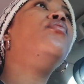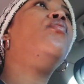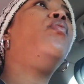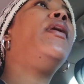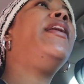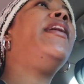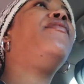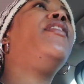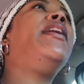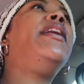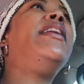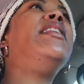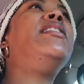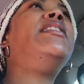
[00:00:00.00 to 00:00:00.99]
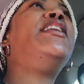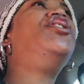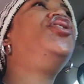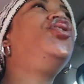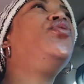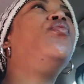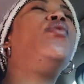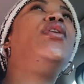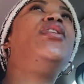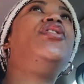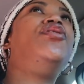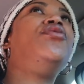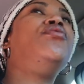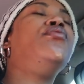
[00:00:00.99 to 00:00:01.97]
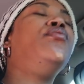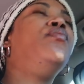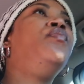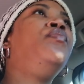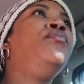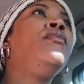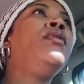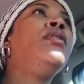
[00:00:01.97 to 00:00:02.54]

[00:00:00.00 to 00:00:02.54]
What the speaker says: whatever it is that you wanna do.